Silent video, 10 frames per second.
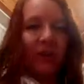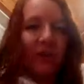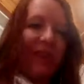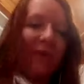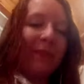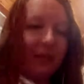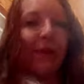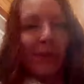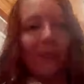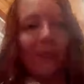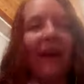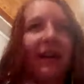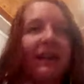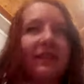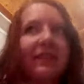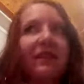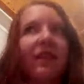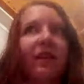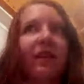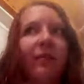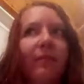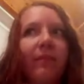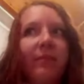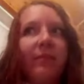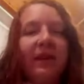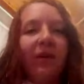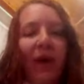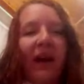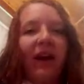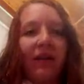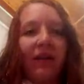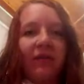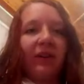breath, basically what I mean by that is being aware of your